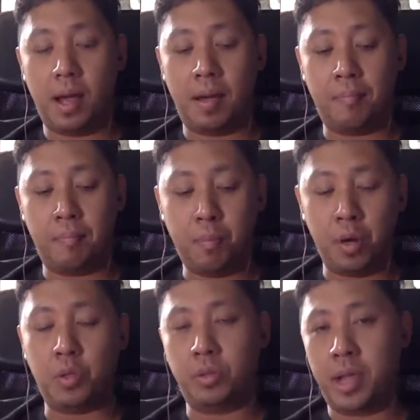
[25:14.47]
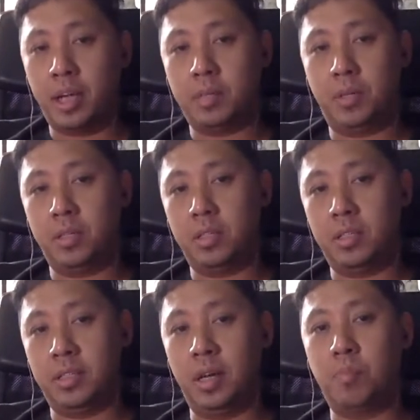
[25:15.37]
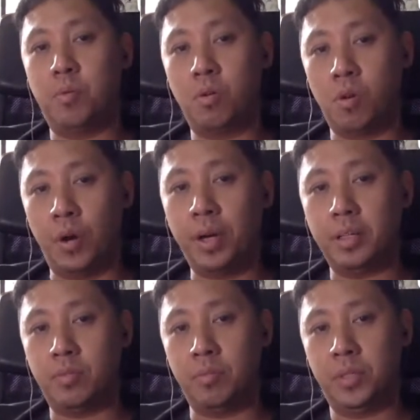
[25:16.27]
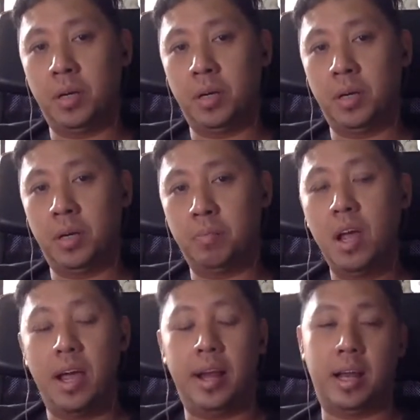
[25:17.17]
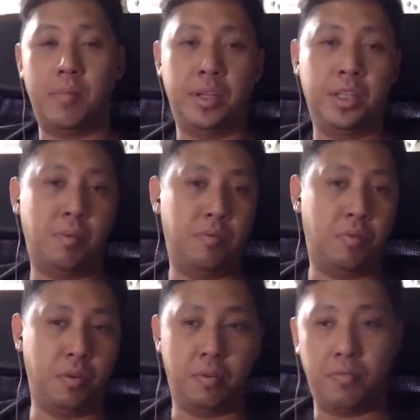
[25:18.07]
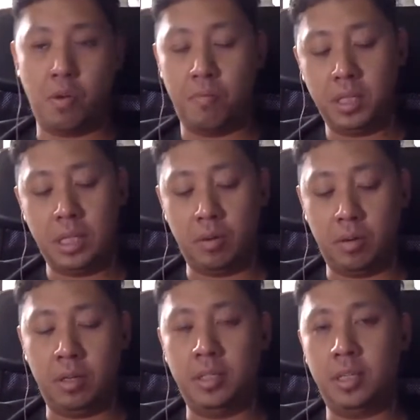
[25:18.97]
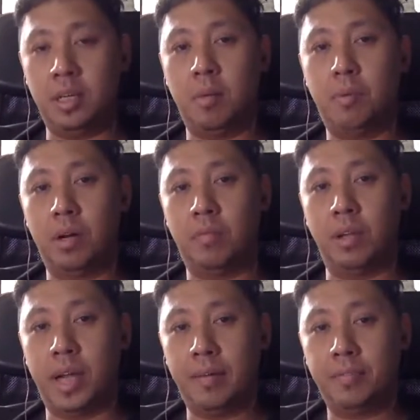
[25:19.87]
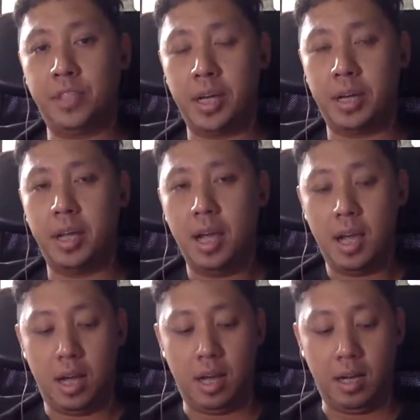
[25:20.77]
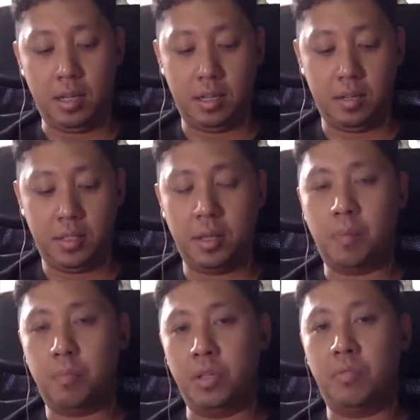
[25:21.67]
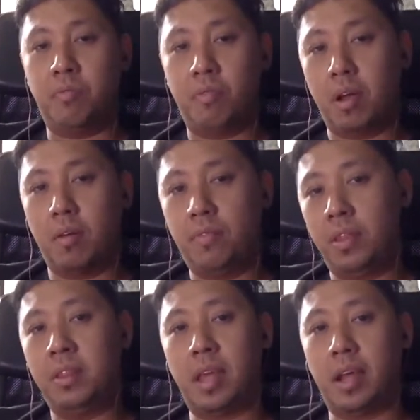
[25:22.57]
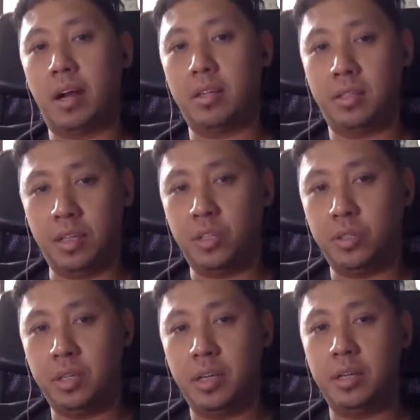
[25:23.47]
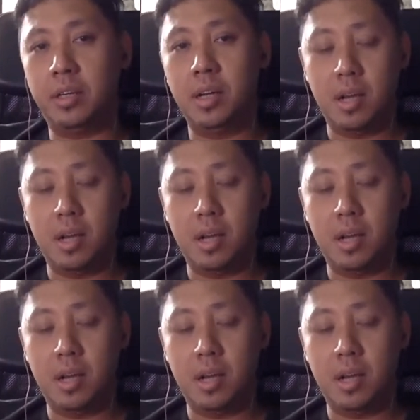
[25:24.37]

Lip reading: I bought into 10x because it's a Singapore coin. It's from Singapore, and like I mentioned before, if you have missed out this earlier part of the live chat, uh, Singapore is fintech central here,